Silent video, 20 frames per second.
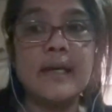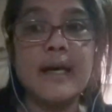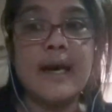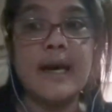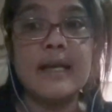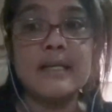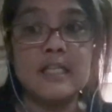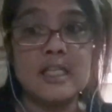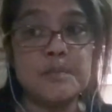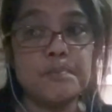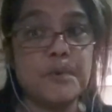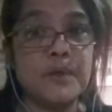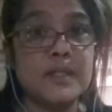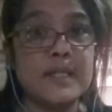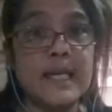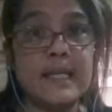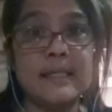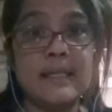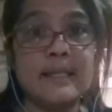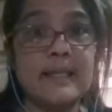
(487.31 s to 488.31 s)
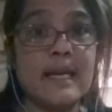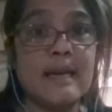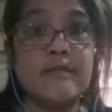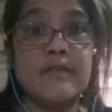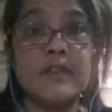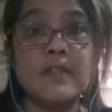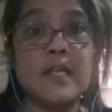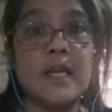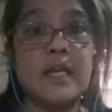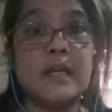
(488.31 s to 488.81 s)
I just protecting
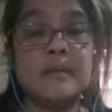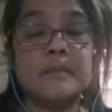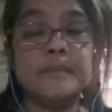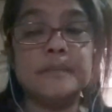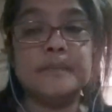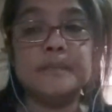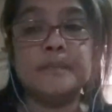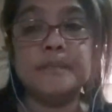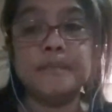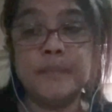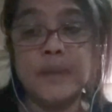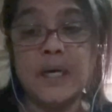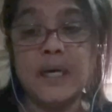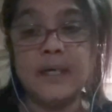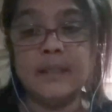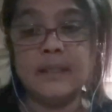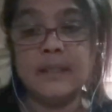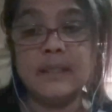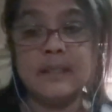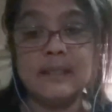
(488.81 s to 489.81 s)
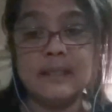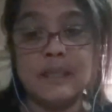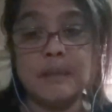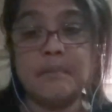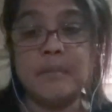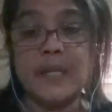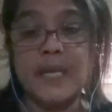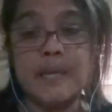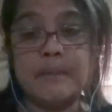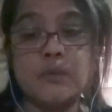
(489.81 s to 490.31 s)
everything, but the
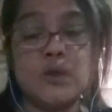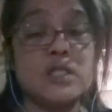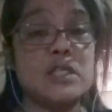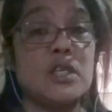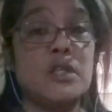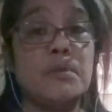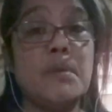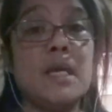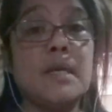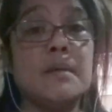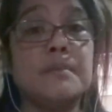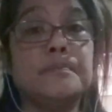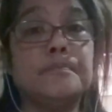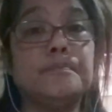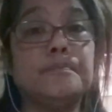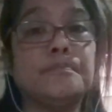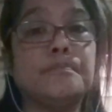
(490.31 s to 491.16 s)
blame was on me.